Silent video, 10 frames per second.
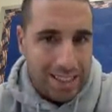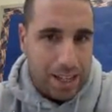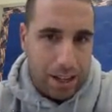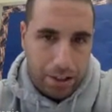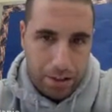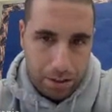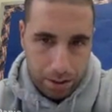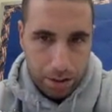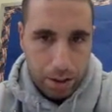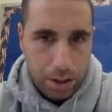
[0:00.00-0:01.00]
states,
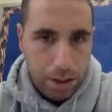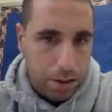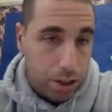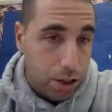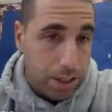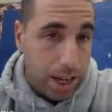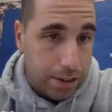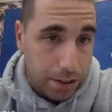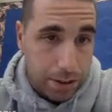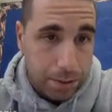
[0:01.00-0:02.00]
such as
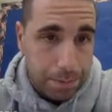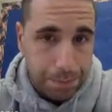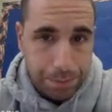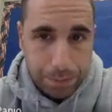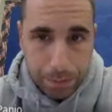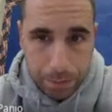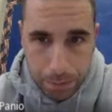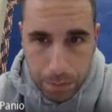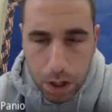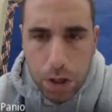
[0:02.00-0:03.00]
Texas.
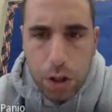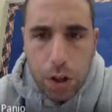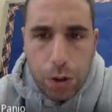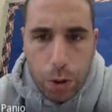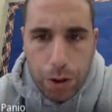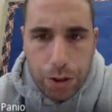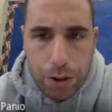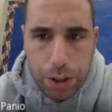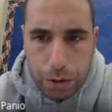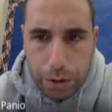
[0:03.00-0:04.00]

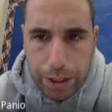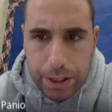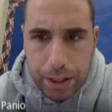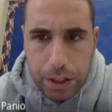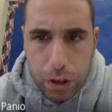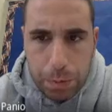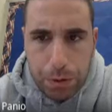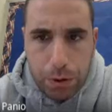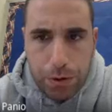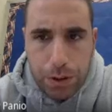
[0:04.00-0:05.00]
Northerners increasingly
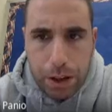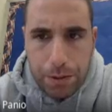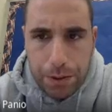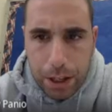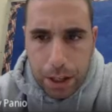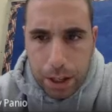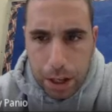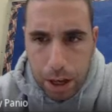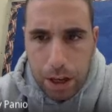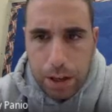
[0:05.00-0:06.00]
disapproved of the
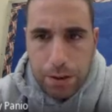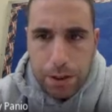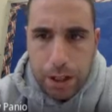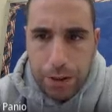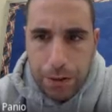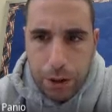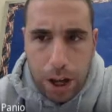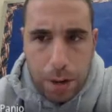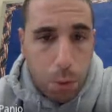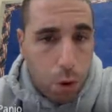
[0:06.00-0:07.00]
slavery
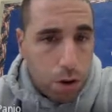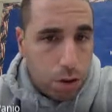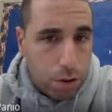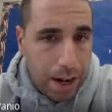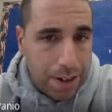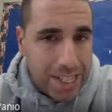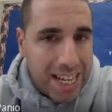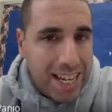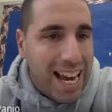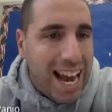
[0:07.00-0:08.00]
on moral grounds
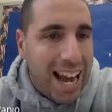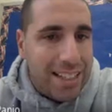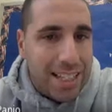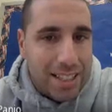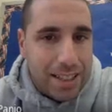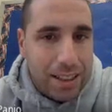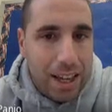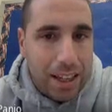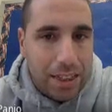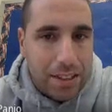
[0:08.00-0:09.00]
and
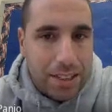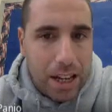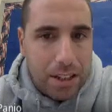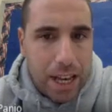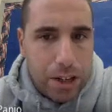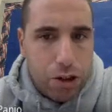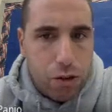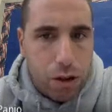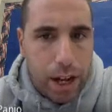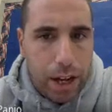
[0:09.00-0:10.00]
disliked the South's
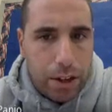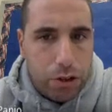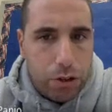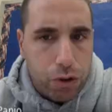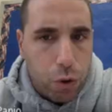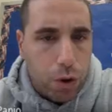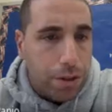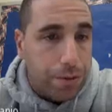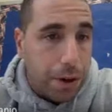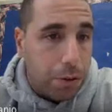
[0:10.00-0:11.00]
headstrong attitude toward the
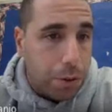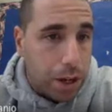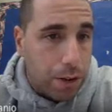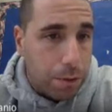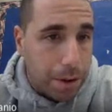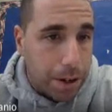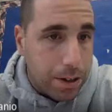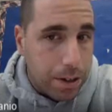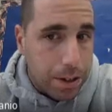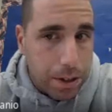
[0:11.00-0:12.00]
federal government.
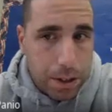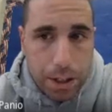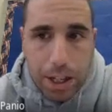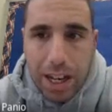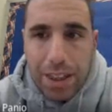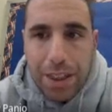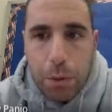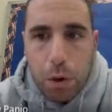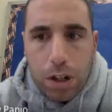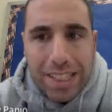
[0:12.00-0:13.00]
They
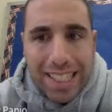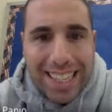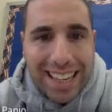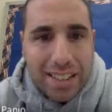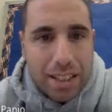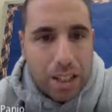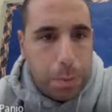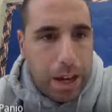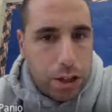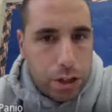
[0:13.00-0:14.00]
worked against
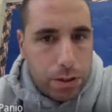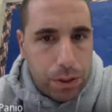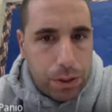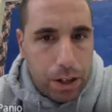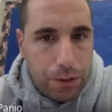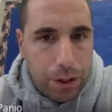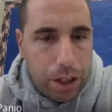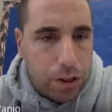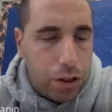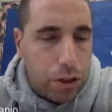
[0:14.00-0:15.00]
expansion of slavery
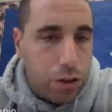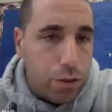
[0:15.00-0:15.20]
into the new